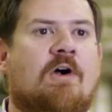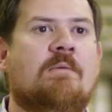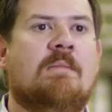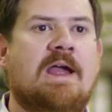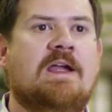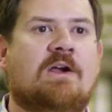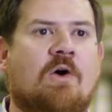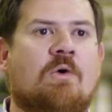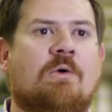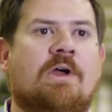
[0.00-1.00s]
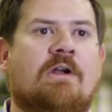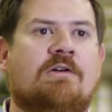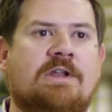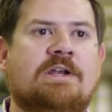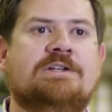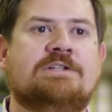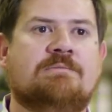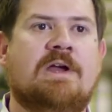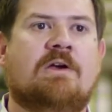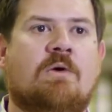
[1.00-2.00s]
our main goal and our
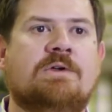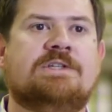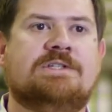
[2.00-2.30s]
technician's main goal is